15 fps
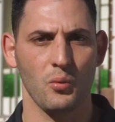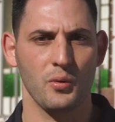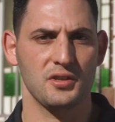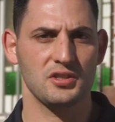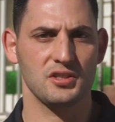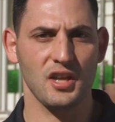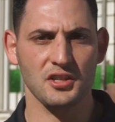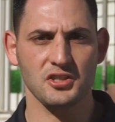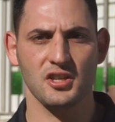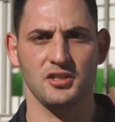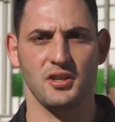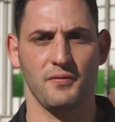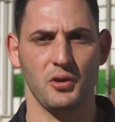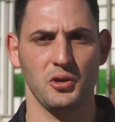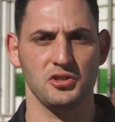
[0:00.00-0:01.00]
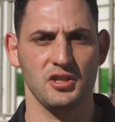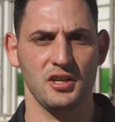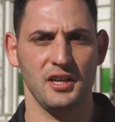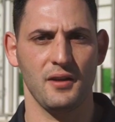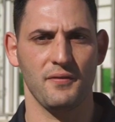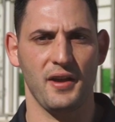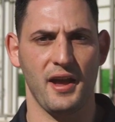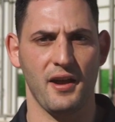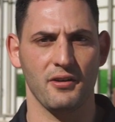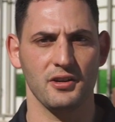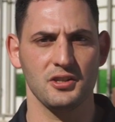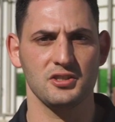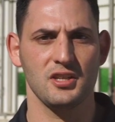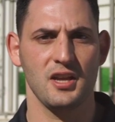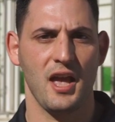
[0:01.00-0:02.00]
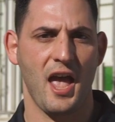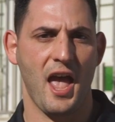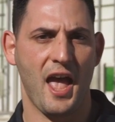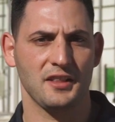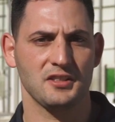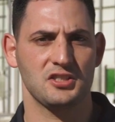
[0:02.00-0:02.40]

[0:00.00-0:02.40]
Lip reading: With such a diversity of eras and